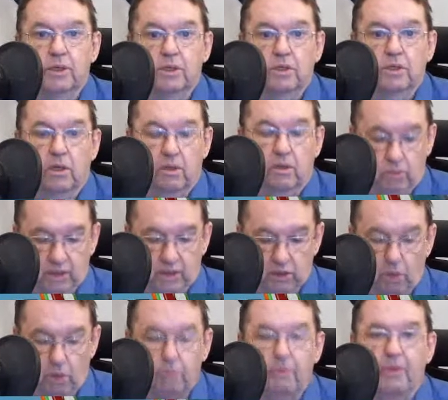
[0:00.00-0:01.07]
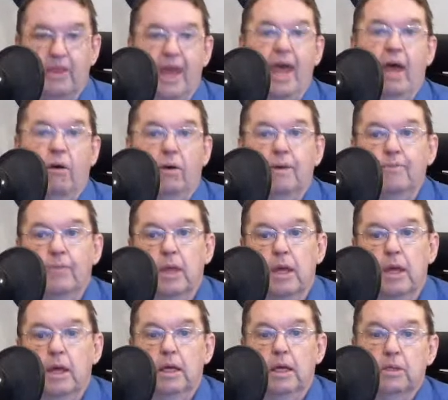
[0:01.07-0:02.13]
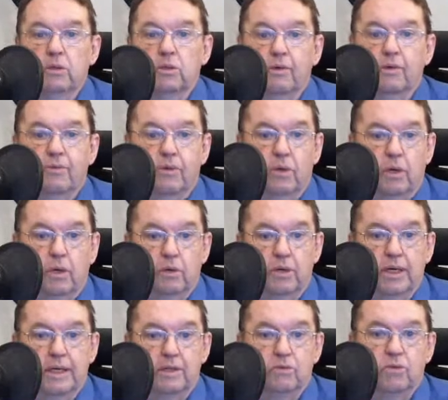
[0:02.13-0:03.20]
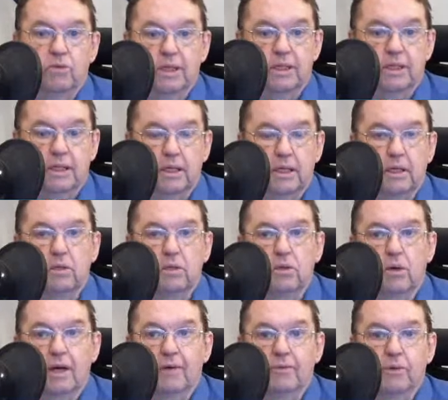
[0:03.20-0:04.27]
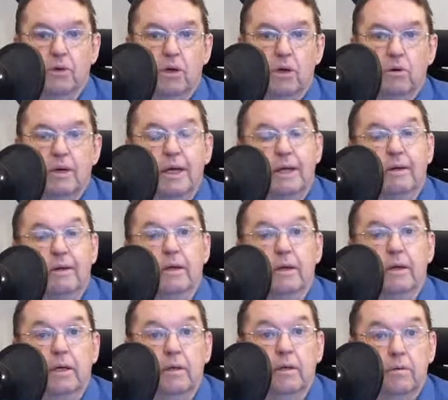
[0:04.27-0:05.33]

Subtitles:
We stop there. So if you are interested, you have to go and